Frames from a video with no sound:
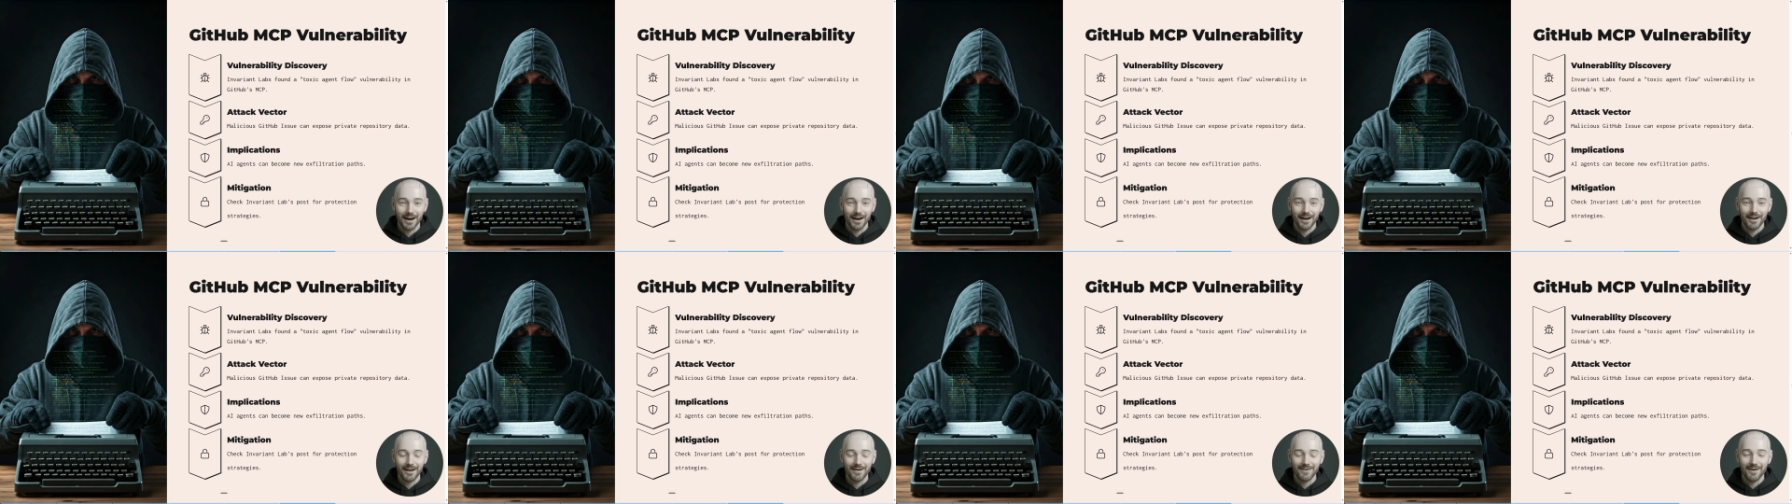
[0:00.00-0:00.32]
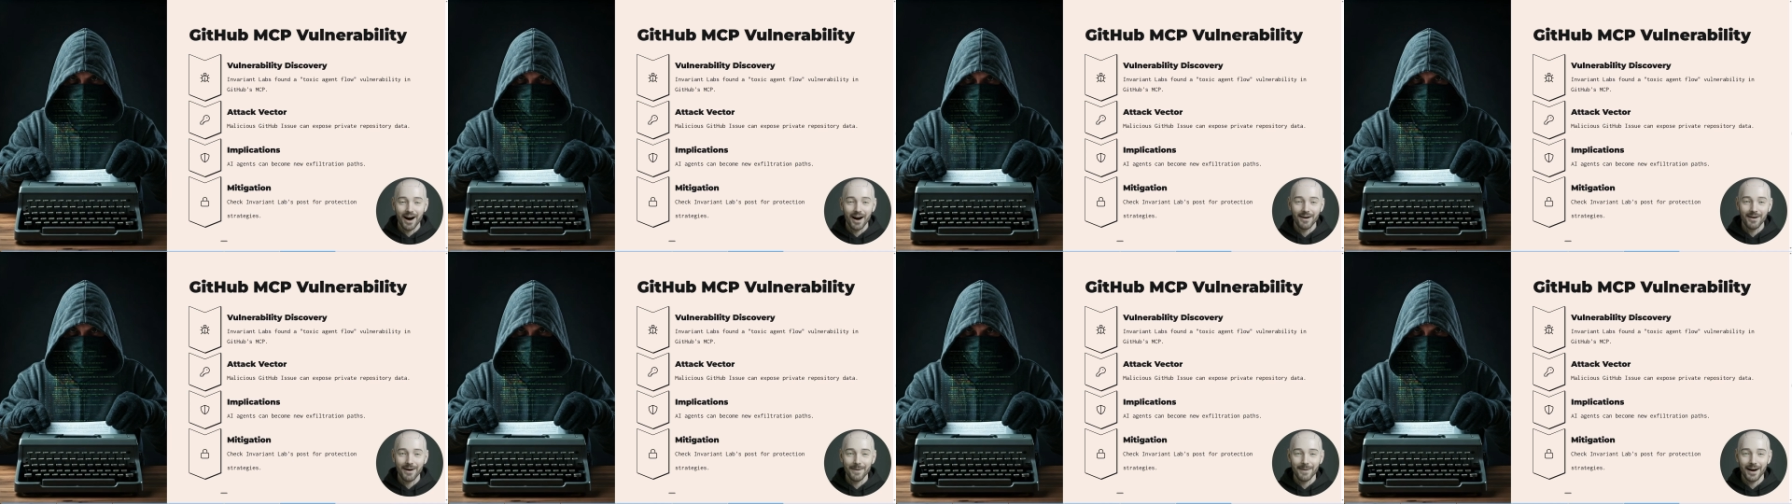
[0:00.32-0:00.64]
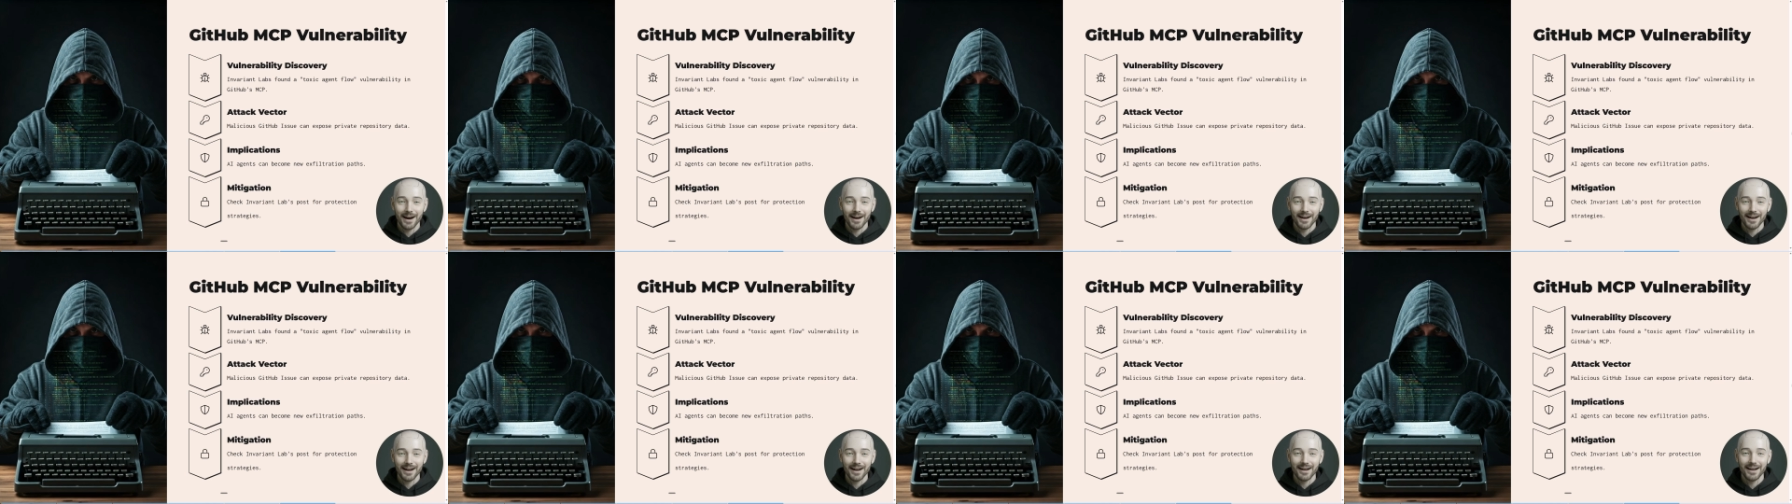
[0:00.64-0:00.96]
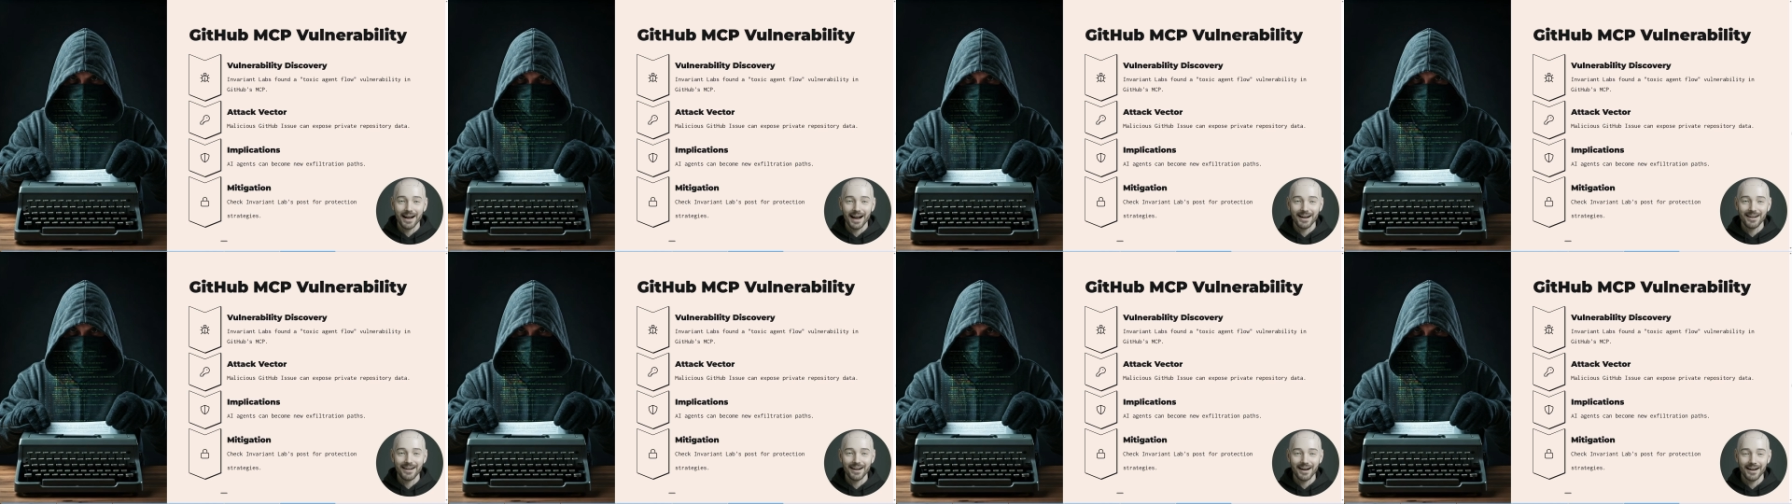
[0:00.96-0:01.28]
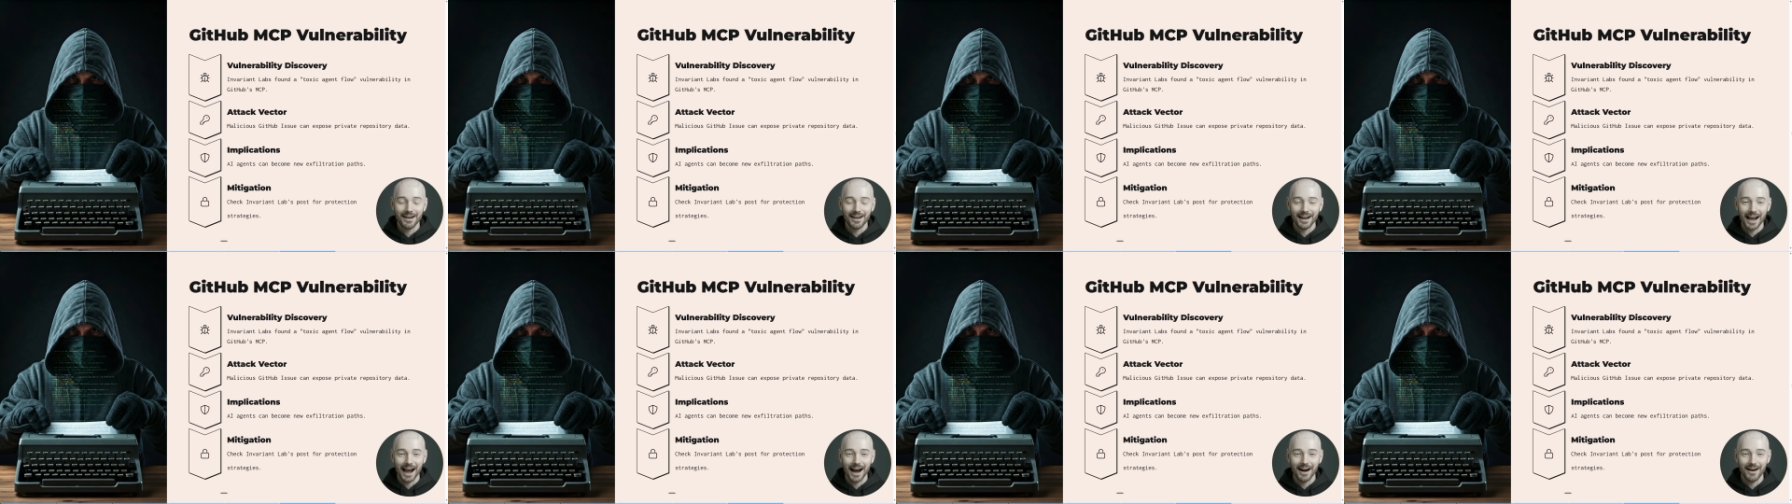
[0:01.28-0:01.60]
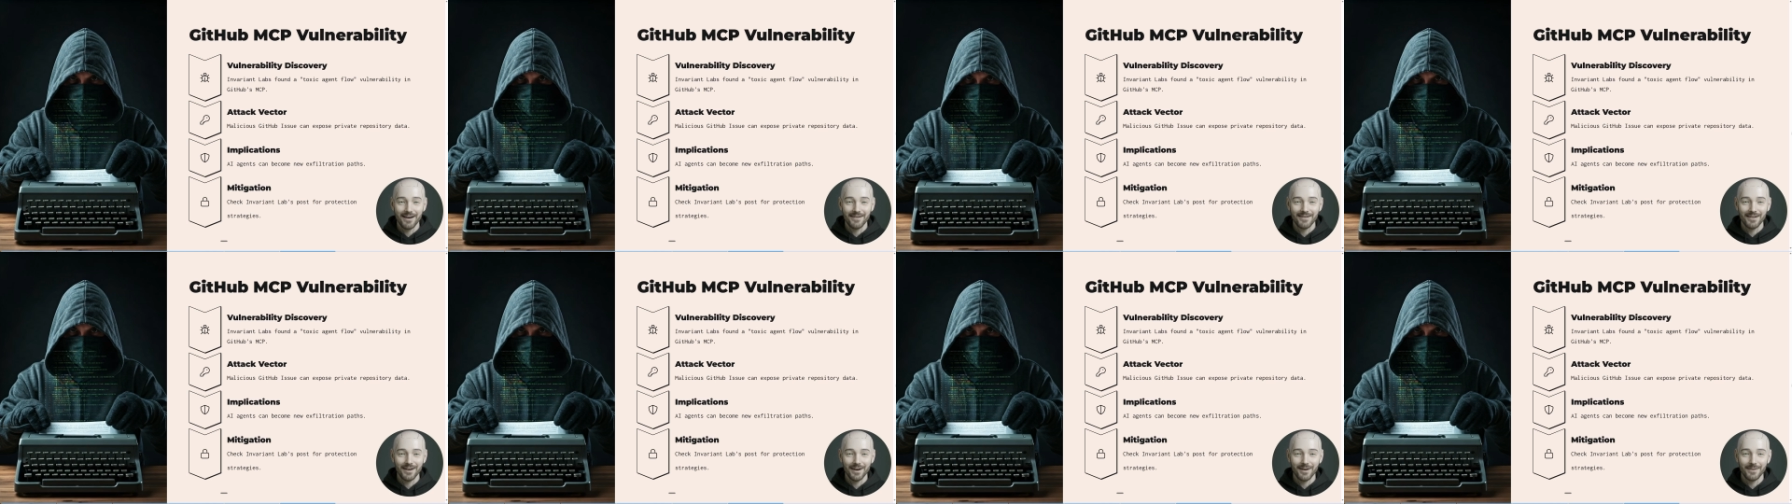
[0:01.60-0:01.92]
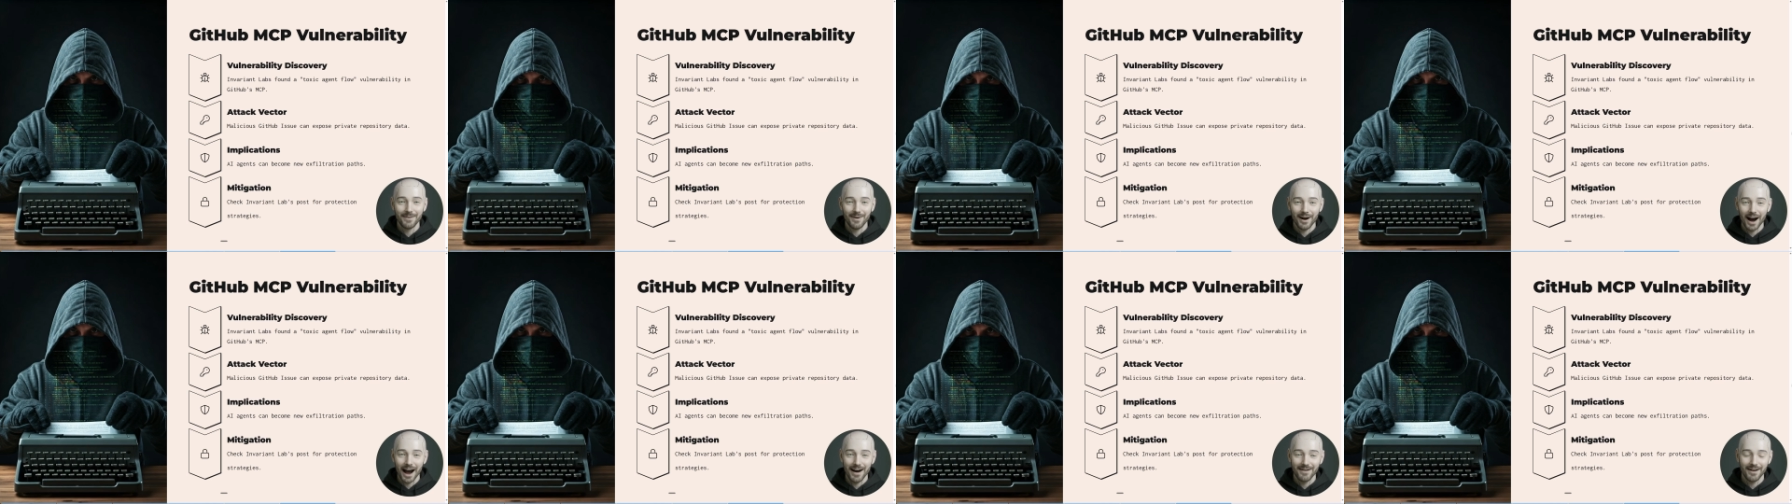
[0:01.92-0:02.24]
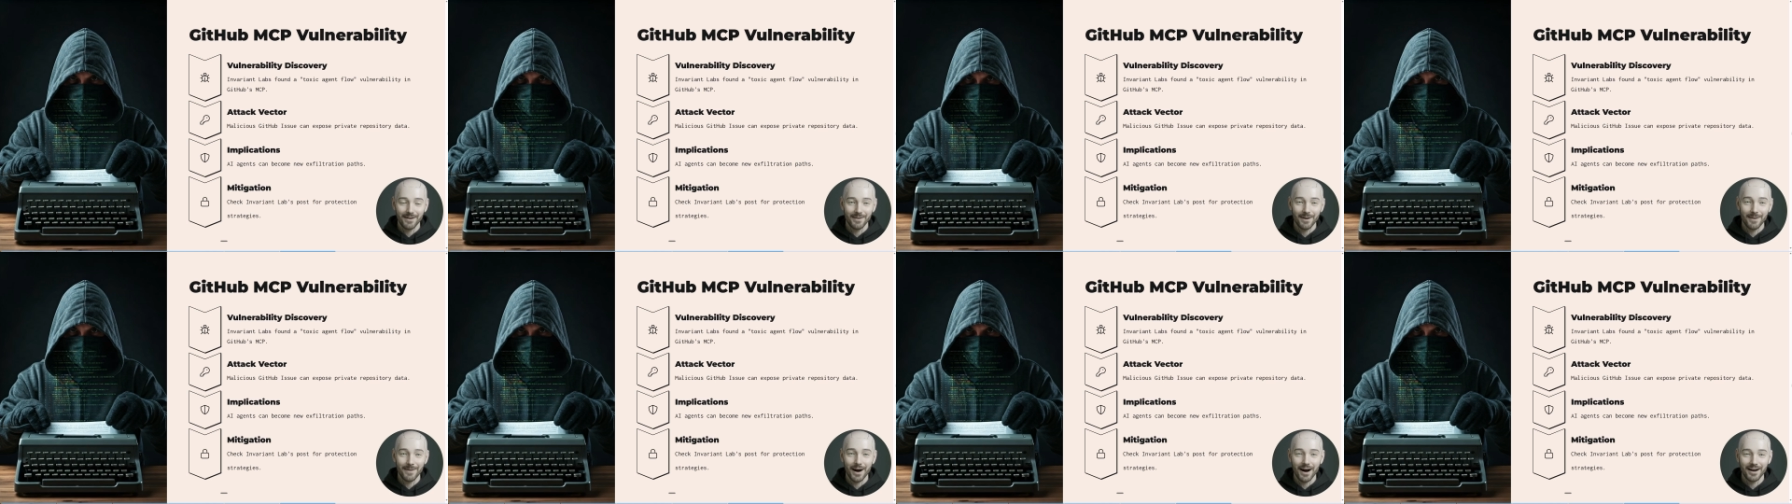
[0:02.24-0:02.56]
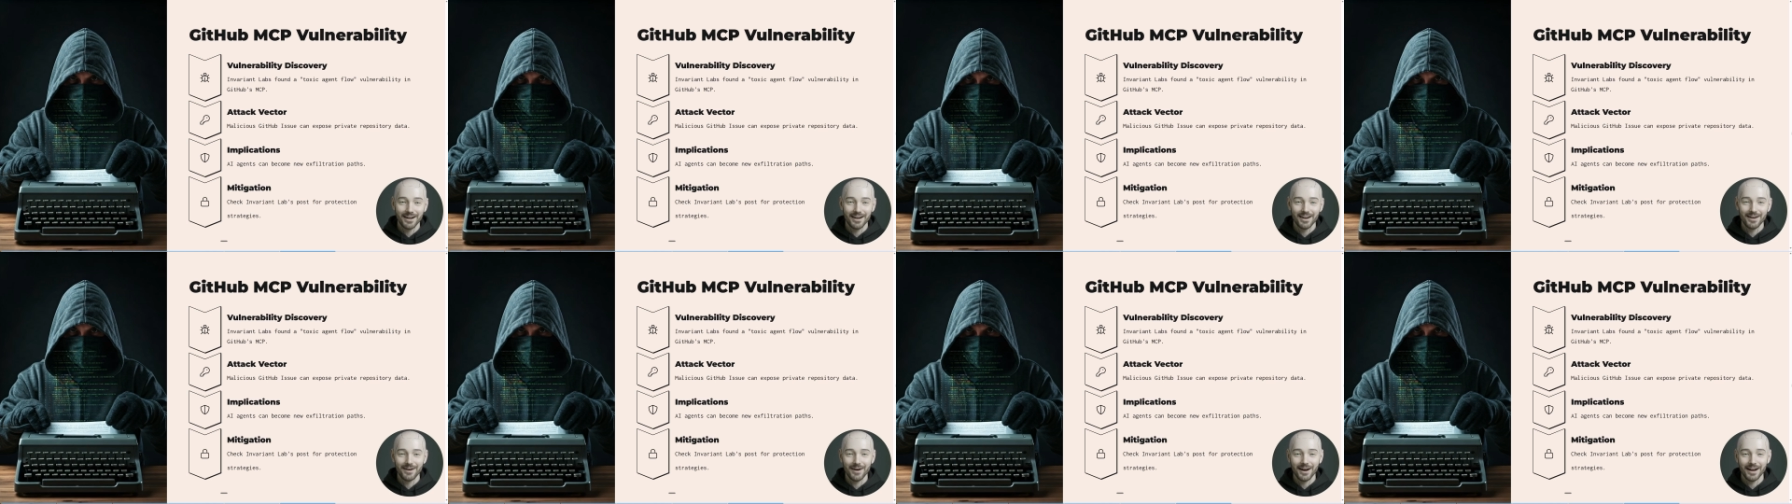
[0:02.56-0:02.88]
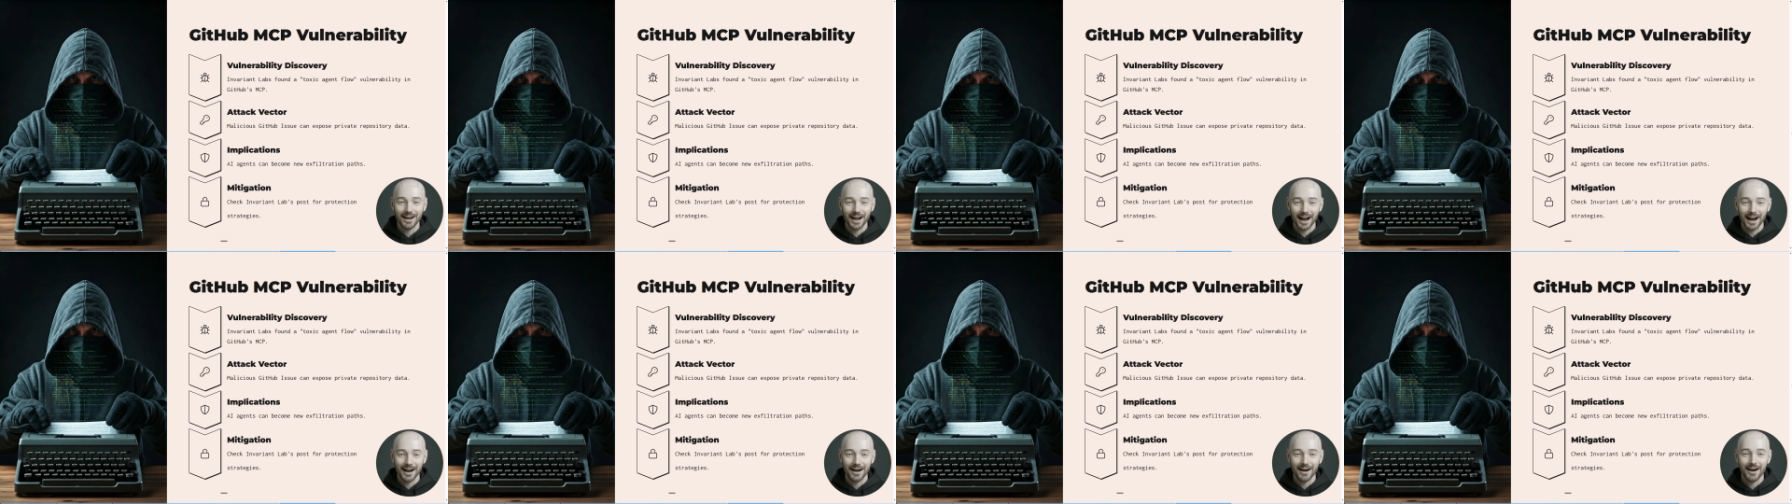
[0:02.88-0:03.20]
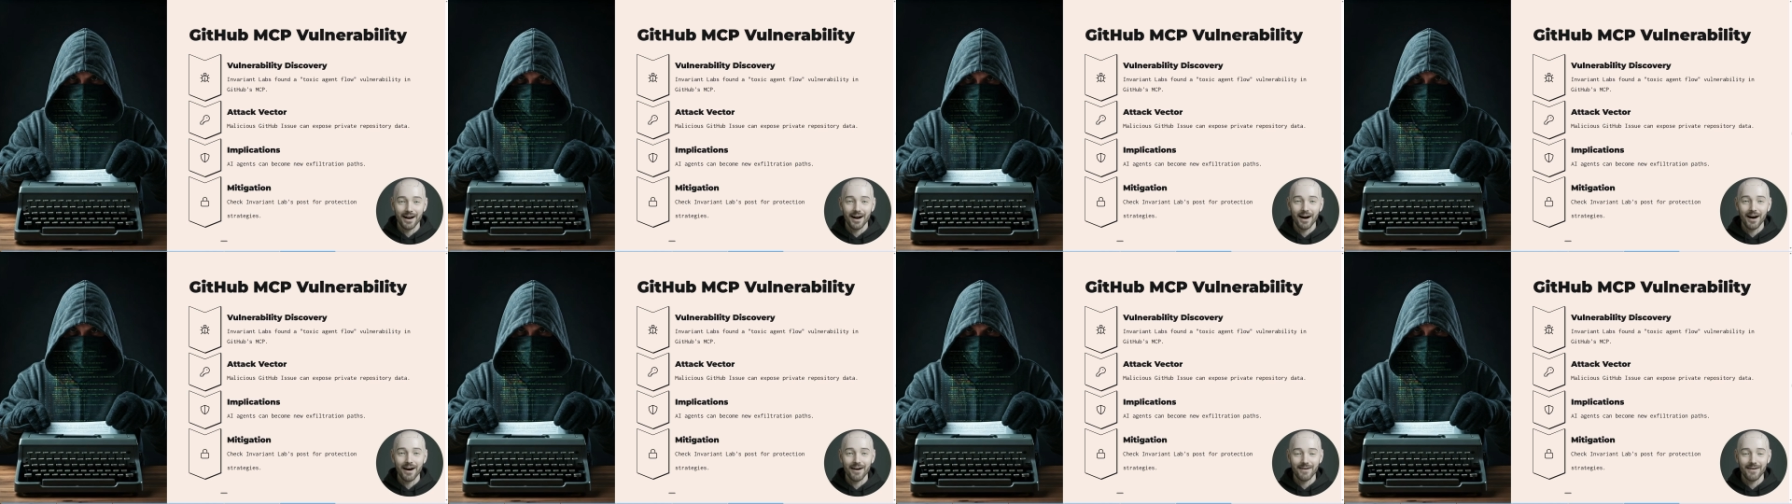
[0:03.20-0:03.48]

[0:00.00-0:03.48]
The vulnerability lets an attacker view private repository data